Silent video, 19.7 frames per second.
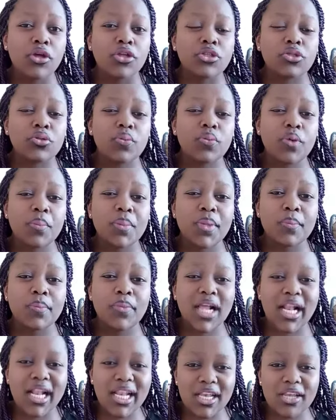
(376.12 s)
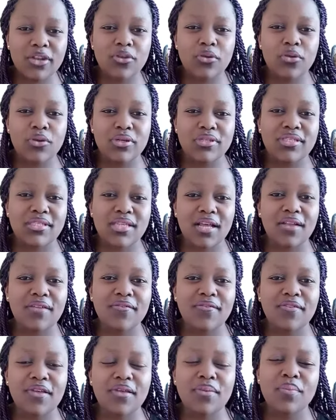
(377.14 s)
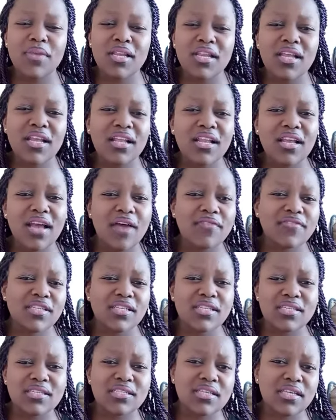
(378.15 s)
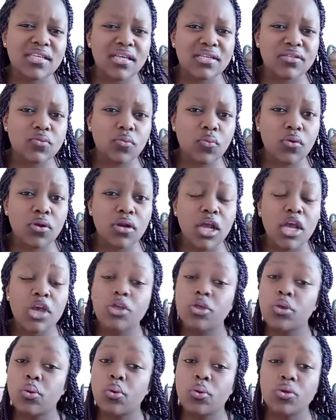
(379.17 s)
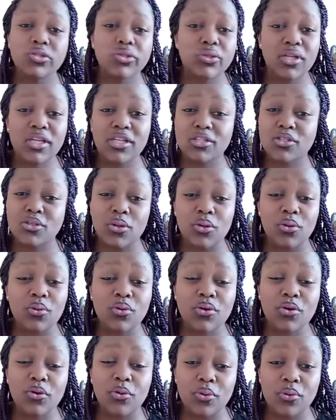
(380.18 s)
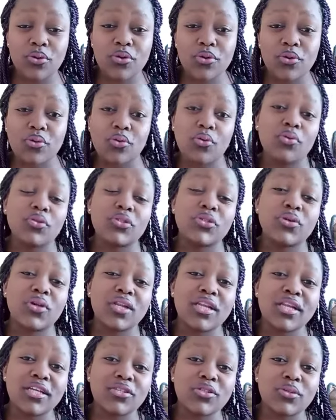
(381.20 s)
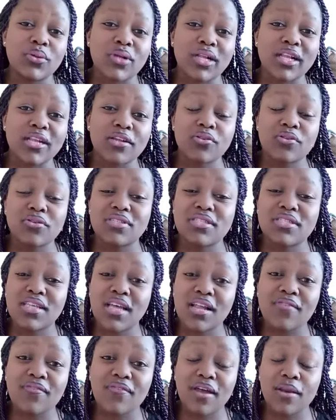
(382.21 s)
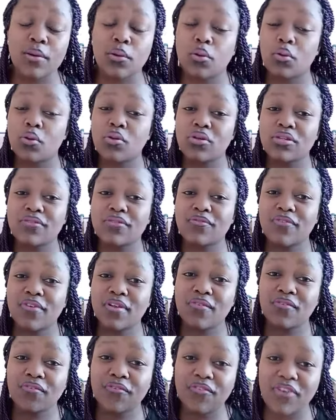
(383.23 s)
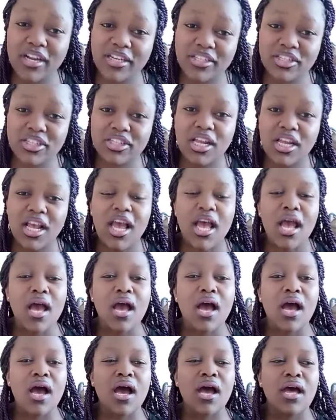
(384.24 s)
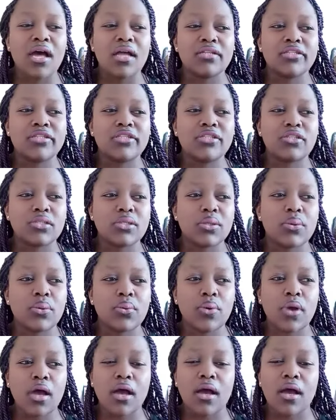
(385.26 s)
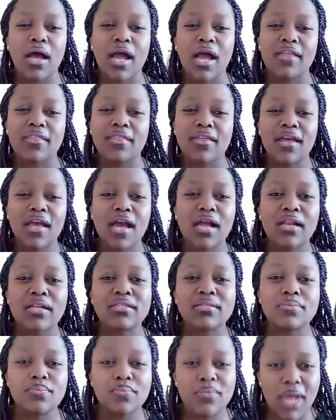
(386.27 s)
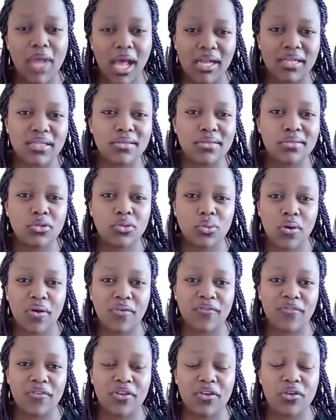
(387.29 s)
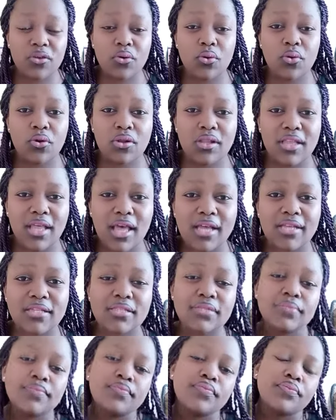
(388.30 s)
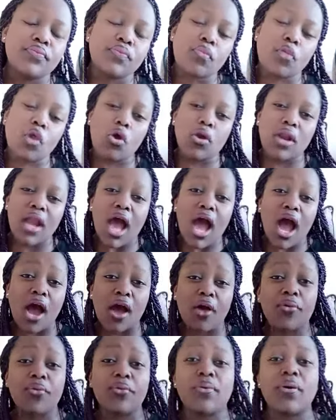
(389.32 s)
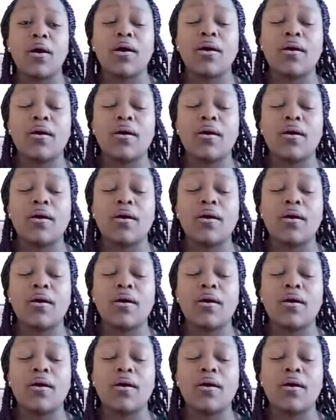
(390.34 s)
to maybe clean yourself immediately after the CS wound. You also need to look good. You also need to clean yourself and always feel fresh. And so I think I'll do a video on that, on how